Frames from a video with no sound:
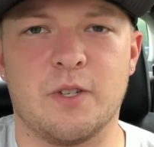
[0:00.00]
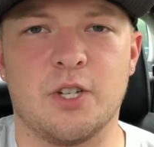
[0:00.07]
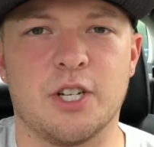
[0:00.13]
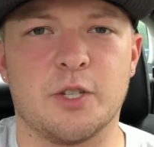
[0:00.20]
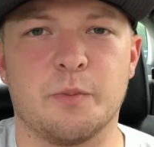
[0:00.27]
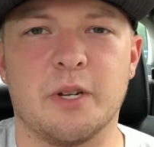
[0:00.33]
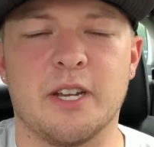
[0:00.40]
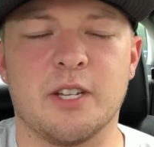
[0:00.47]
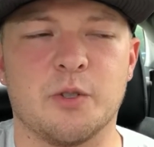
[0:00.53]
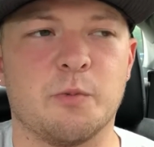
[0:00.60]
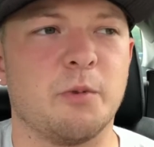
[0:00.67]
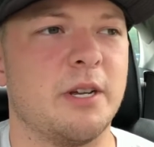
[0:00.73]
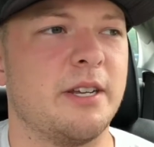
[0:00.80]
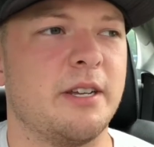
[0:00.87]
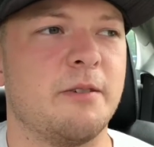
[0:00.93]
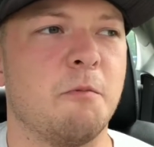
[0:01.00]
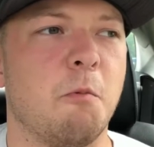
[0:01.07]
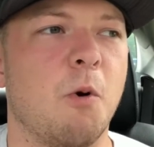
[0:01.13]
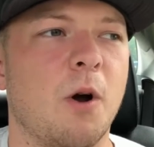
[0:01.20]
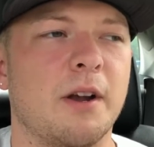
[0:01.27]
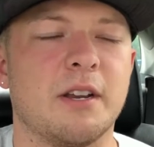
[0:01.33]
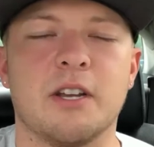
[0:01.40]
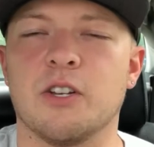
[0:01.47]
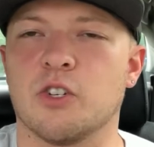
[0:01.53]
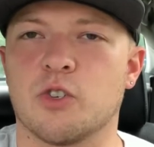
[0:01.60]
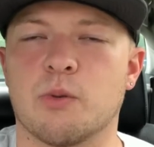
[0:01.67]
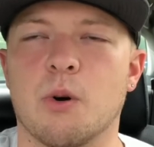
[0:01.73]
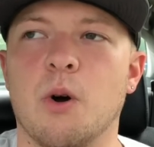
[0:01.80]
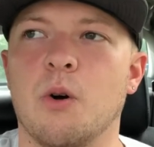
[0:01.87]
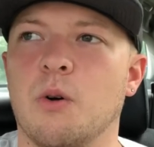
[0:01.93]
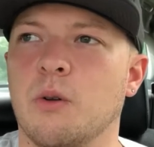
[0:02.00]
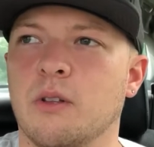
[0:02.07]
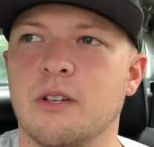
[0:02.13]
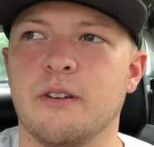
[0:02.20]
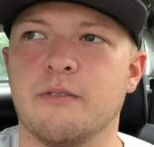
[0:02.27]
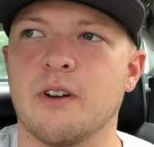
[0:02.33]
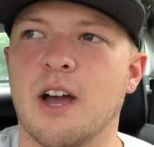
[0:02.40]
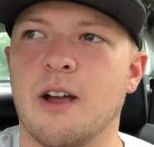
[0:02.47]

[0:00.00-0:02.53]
just because we want control of